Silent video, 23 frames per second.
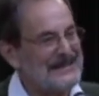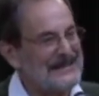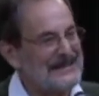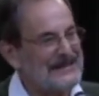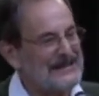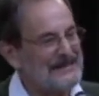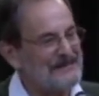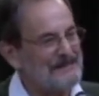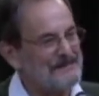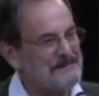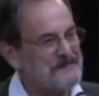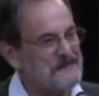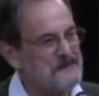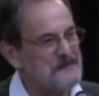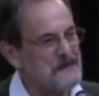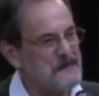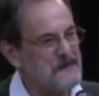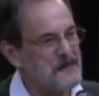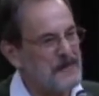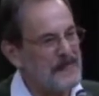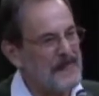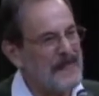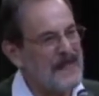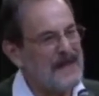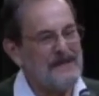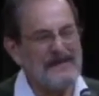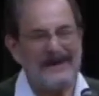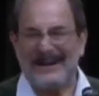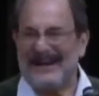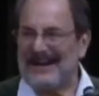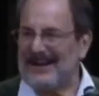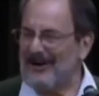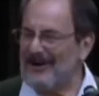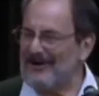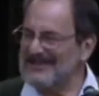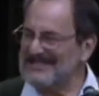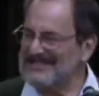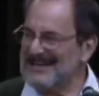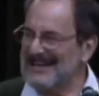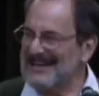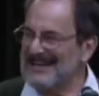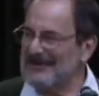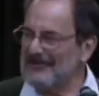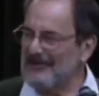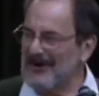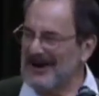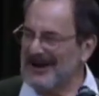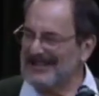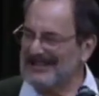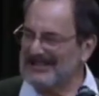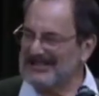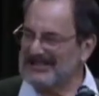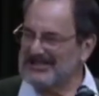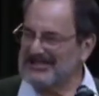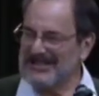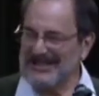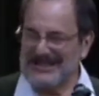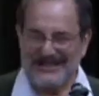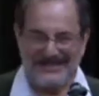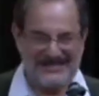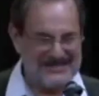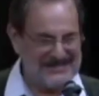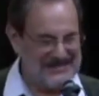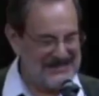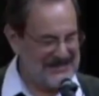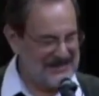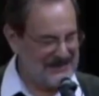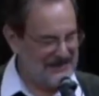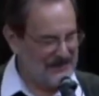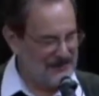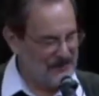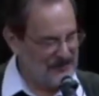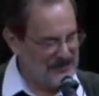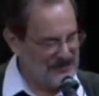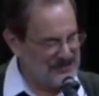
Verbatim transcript: Um, and I always kind of wanted to check and see if